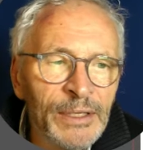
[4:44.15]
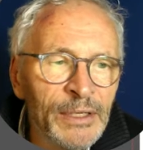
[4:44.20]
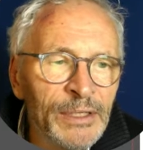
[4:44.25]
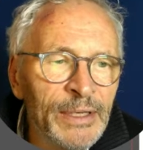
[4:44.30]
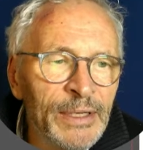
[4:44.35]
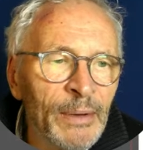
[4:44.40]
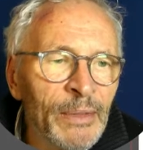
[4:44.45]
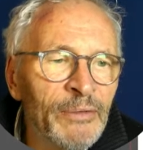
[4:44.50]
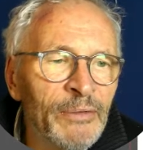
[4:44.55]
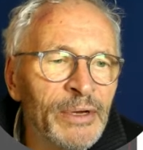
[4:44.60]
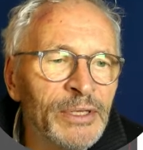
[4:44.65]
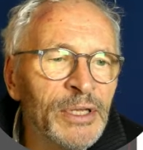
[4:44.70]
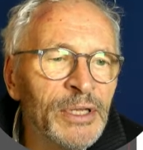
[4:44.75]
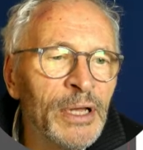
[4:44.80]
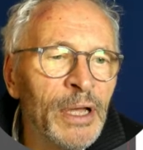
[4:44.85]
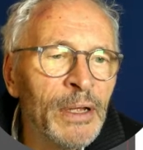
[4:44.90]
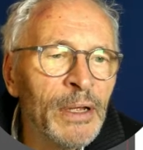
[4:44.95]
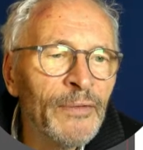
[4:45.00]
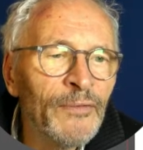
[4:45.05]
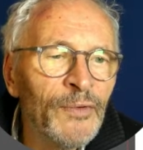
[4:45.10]
Now there is
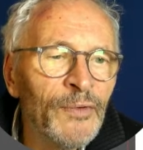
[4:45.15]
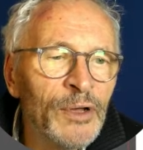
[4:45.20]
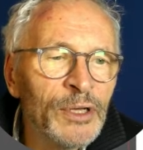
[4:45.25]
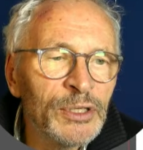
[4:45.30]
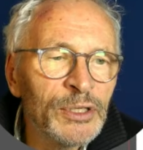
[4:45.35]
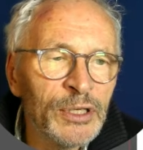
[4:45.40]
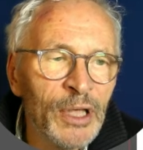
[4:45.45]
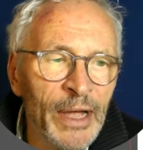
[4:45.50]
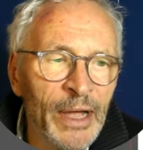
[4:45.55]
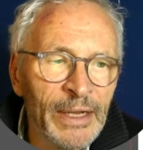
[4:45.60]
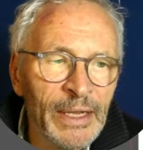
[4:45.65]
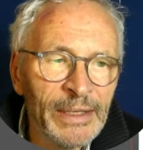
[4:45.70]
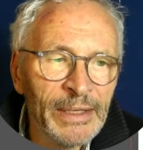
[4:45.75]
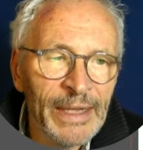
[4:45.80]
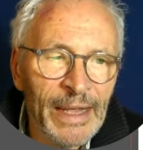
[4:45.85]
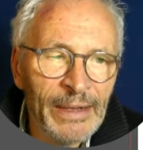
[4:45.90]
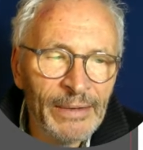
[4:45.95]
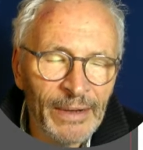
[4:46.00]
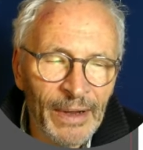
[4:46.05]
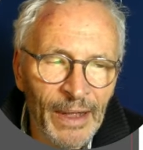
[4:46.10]
a first line
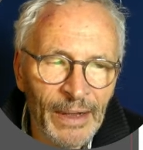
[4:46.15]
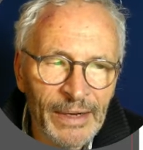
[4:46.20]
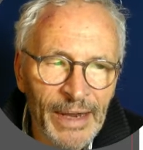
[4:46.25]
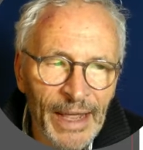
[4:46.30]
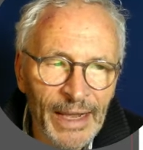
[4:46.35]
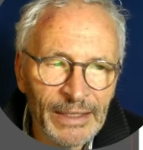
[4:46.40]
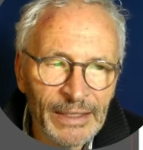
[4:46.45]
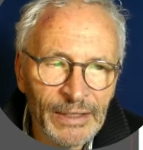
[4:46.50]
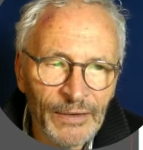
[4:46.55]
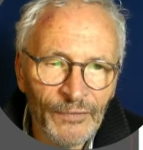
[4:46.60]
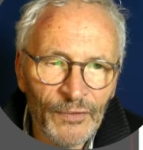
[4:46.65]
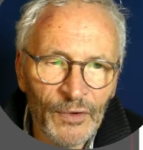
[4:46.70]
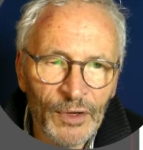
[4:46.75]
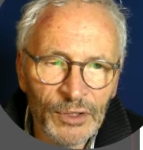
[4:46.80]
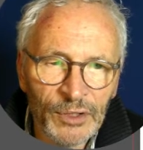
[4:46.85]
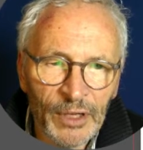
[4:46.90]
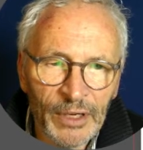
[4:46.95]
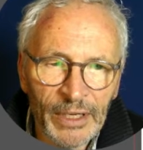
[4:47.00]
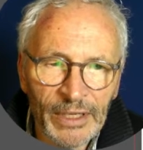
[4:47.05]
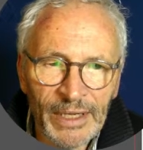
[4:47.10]
indent, a negative first
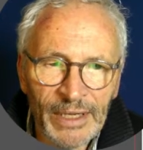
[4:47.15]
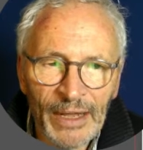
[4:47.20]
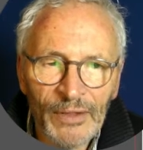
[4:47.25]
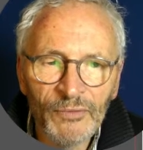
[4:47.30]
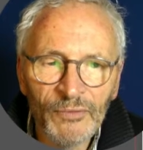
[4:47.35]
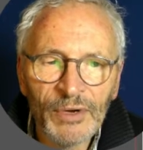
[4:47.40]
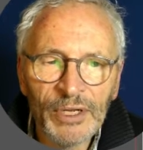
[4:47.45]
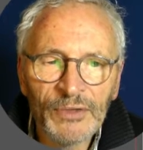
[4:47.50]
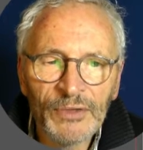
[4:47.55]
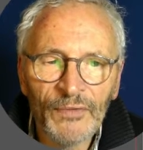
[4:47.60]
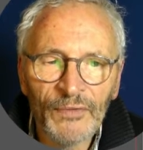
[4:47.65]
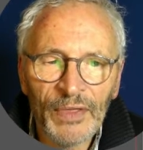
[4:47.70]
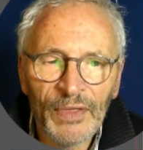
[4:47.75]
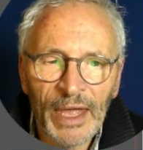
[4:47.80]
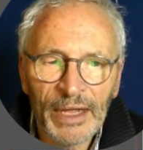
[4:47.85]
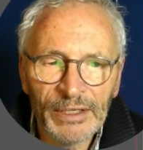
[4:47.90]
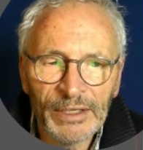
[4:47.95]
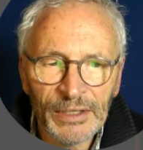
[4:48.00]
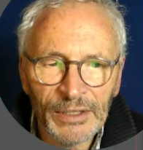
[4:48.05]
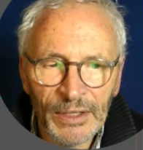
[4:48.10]
line indent. The reason for that
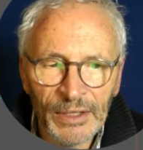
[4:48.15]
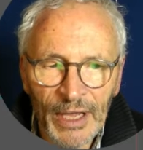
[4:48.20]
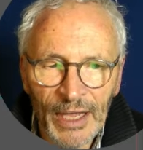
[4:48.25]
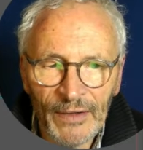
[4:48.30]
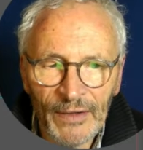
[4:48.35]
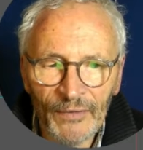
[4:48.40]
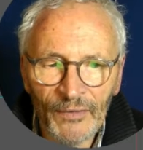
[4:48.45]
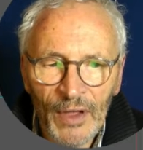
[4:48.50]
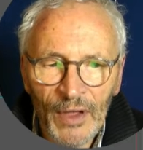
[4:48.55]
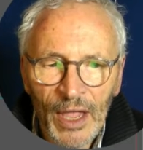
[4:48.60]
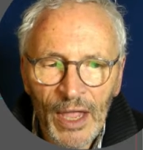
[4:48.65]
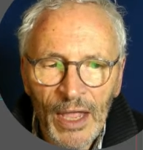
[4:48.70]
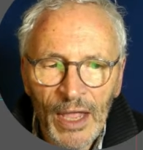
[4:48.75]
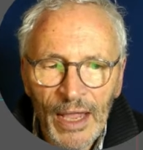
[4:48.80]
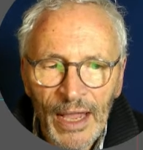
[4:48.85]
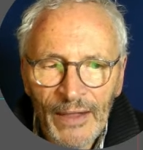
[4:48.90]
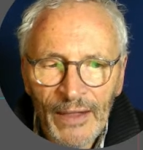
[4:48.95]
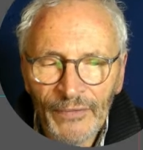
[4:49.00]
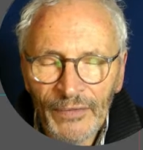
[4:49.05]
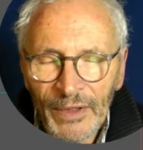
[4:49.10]
is that
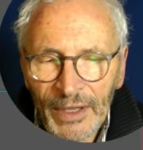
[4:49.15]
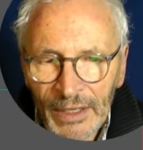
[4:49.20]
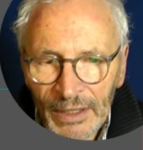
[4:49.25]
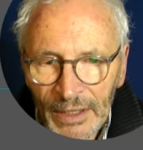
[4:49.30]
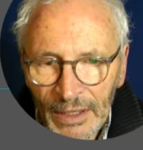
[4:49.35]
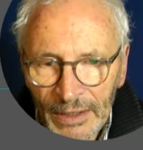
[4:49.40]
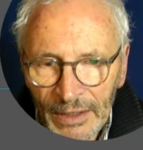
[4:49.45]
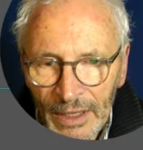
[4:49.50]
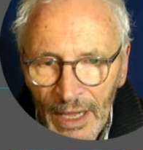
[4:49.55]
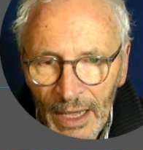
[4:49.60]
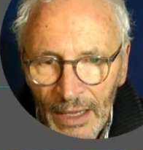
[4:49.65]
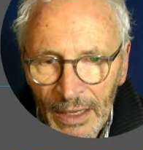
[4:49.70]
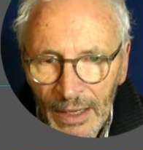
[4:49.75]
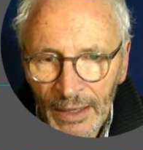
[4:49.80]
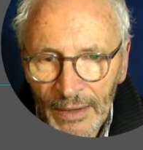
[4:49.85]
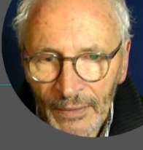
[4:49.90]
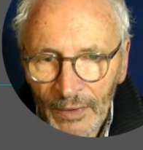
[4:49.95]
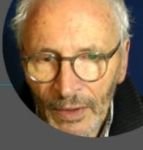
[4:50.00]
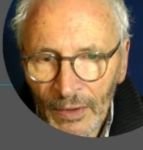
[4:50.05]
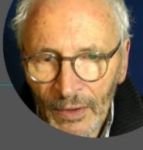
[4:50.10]
if the
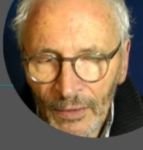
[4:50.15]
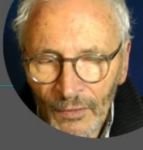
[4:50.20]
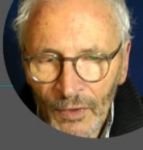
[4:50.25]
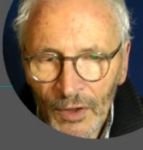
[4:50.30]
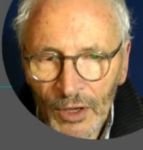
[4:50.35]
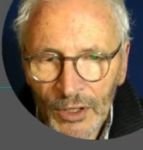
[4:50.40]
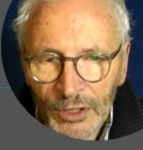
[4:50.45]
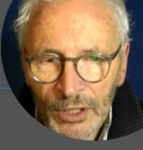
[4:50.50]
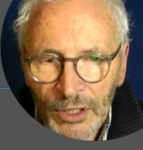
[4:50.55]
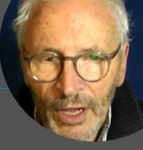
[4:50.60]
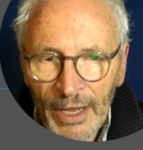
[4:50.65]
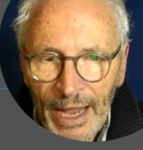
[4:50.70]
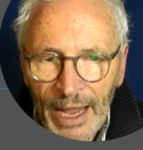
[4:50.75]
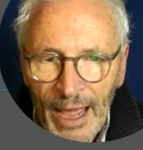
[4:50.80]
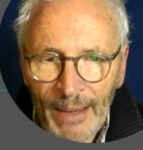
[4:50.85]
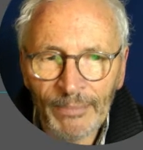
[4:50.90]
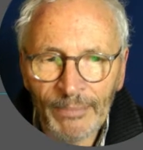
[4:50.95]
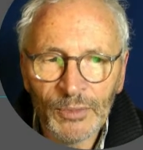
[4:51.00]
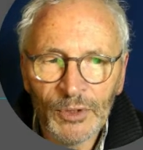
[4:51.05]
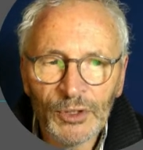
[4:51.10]
verse line
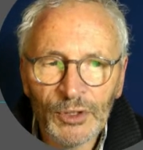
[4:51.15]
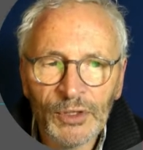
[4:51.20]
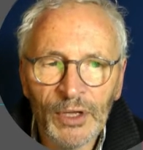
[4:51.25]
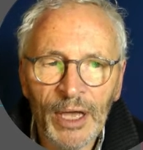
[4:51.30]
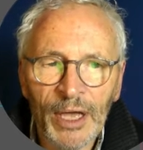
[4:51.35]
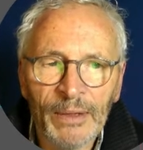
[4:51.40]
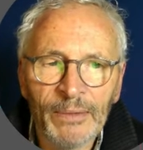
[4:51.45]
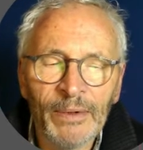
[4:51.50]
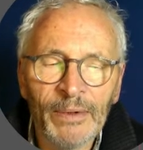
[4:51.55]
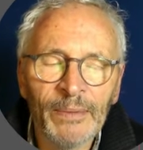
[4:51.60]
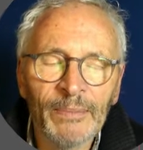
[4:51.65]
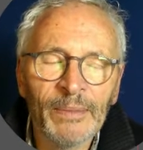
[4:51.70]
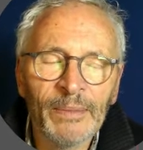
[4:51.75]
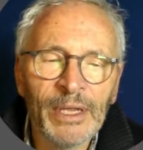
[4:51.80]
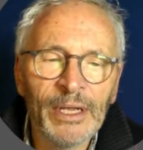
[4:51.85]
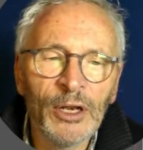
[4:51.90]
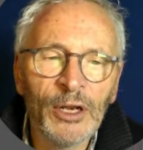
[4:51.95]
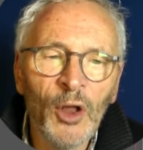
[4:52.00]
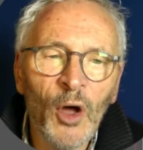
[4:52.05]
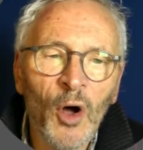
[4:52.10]
happens to be
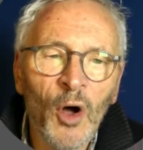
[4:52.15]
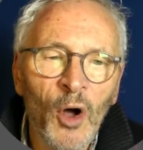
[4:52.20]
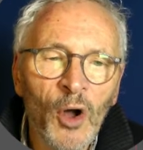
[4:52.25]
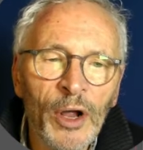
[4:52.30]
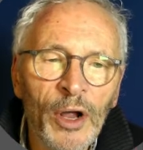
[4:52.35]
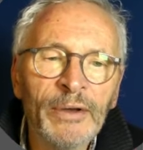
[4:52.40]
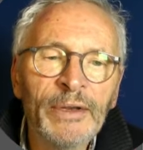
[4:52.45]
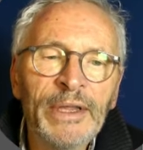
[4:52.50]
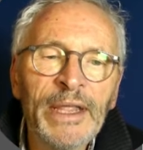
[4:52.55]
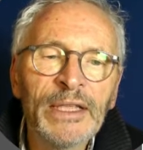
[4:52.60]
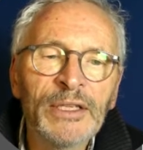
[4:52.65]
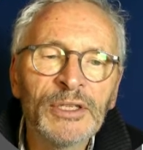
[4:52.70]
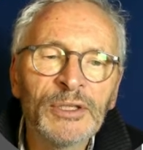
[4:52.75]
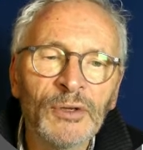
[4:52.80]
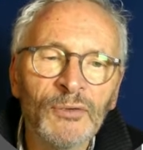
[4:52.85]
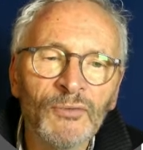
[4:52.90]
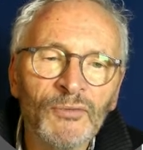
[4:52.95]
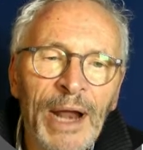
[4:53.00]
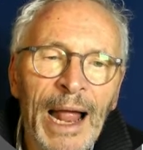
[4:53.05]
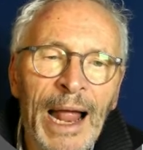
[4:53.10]
long and needs to
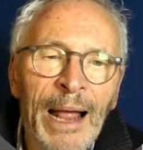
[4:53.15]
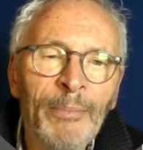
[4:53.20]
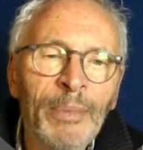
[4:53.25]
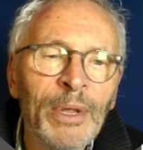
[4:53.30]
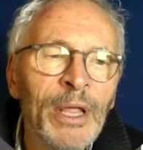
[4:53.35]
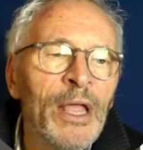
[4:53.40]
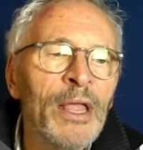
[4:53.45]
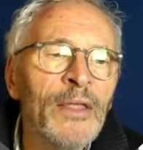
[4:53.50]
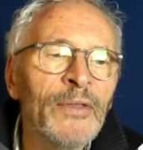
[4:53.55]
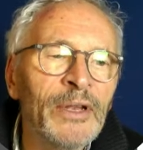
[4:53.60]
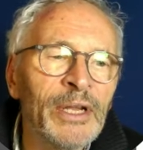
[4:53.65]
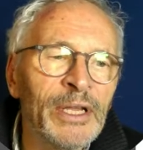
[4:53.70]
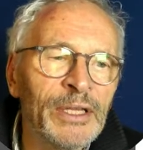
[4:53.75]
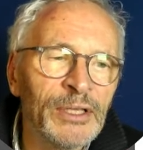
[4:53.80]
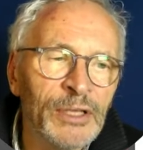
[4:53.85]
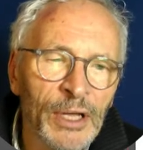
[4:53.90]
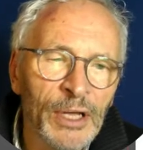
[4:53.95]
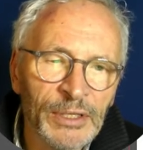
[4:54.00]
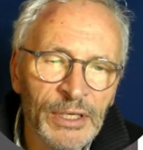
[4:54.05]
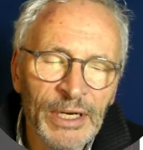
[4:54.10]
wrap, then it
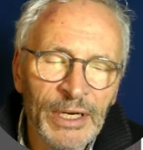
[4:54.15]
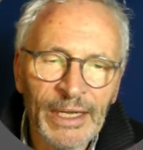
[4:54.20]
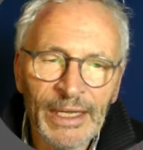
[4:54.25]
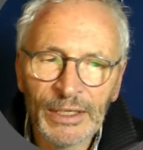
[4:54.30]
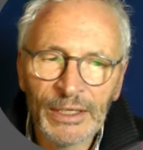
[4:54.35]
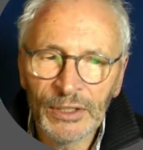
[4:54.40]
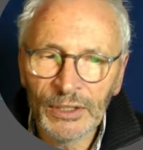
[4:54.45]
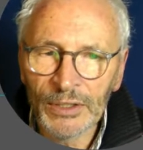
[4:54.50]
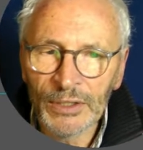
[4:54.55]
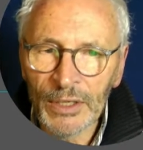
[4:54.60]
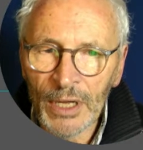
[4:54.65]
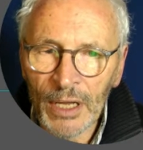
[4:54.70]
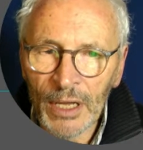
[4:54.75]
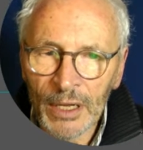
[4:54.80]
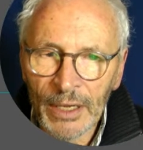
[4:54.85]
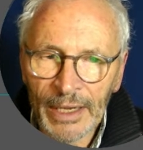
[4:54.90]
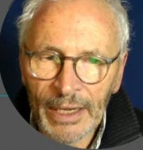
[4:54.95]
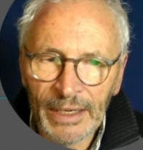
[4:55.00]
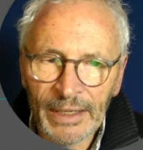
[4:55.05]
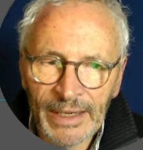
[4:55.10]
does at least
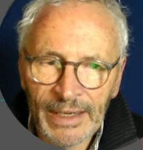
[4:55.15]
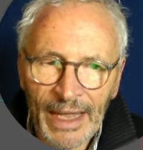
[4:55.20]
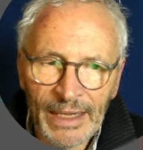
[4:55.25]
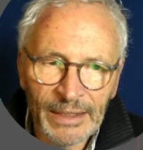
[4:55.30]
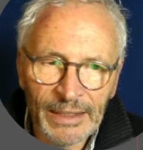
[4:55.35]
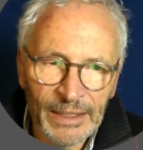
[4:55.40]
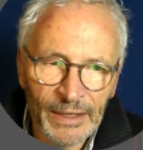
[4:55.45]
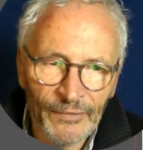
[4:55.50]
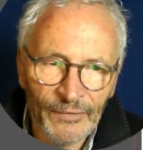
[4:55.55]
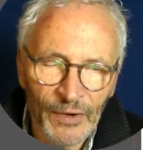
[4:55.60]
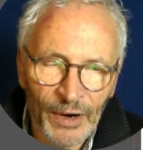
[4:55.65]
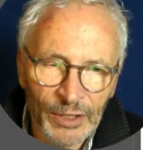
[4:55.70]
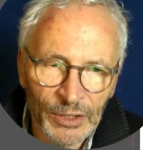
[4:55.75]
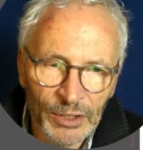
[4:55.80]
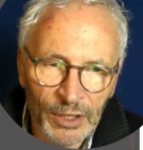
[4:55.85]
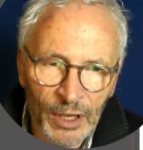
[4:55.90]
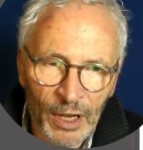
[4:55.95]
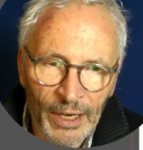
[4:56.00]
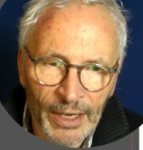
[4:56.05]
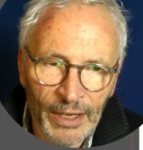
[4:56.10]
indent it very
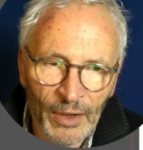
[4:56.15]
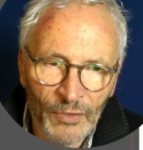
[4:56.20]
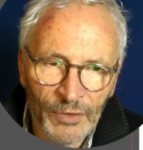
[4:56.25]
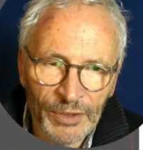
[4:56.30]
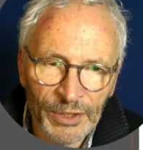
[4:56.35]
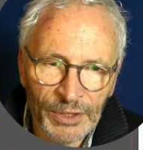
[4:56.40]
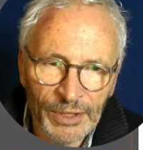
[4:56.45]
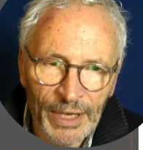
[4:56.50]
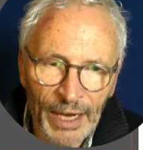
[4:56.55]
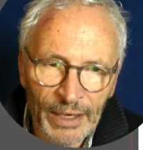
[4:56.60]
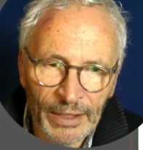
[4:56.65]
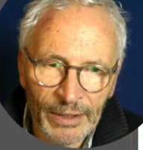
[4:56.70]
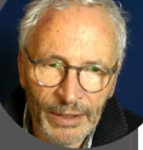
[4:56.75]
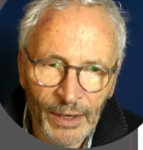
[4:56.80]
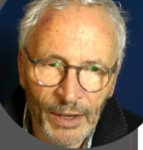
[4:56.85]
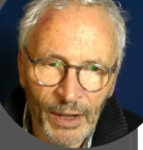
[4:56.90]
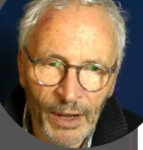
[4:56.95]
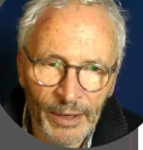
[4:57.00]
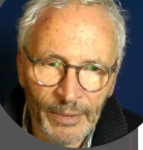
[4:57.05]
slightly on the second line.